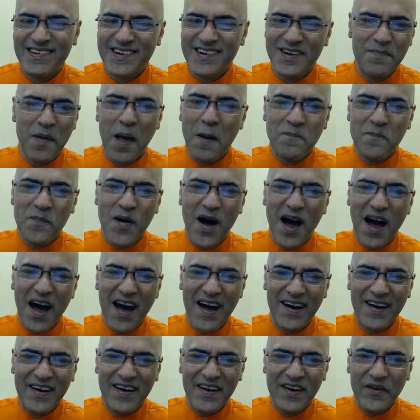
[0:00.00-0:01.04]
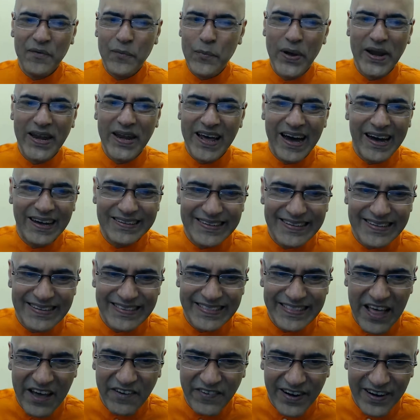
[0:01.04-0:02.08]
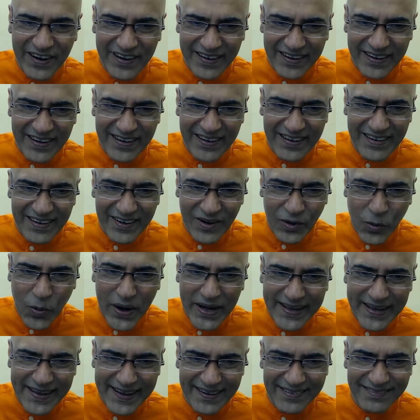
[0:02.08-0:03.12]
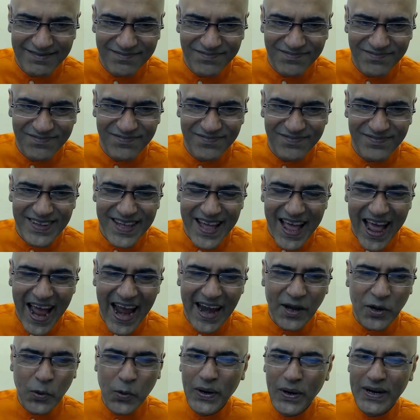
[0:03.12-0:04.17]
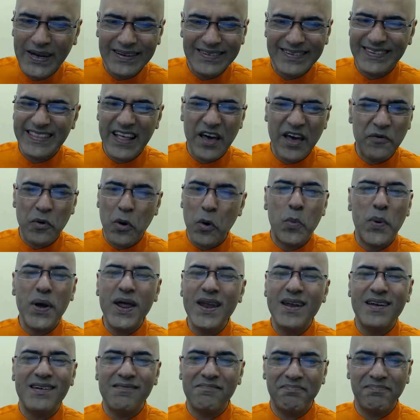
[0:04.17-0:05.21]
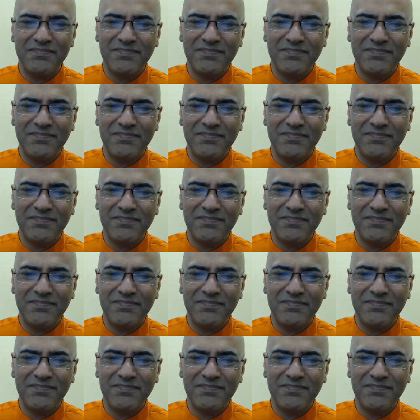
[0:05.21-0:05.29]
Remember, winners never quit and quitters never win.